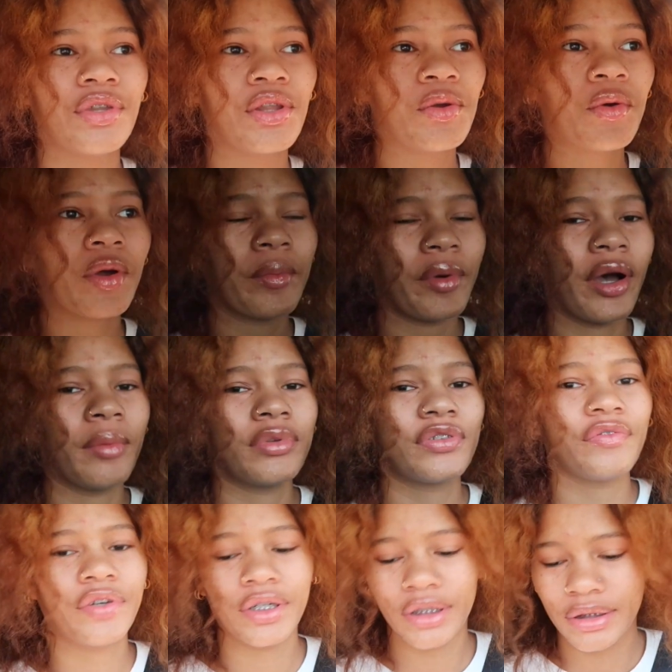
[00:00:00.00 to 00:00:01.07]
you are bomb as
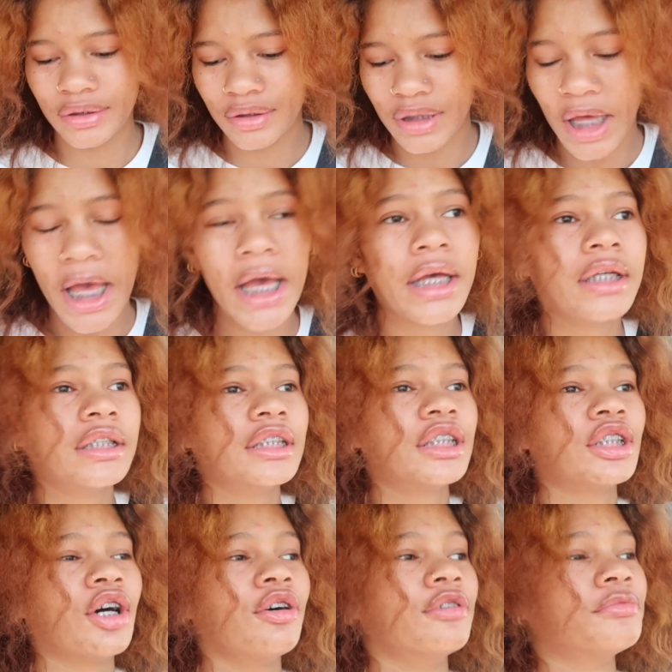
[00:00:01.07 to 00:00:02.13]
fuck.
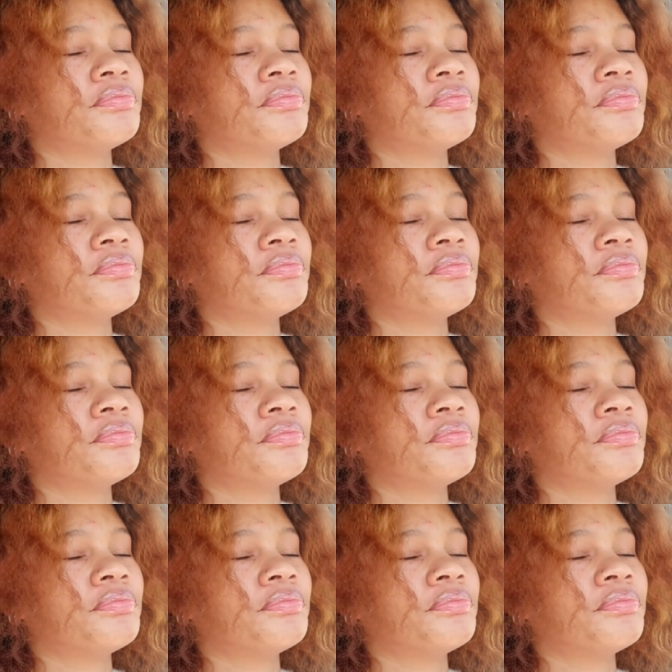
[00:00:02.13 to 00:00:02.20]
So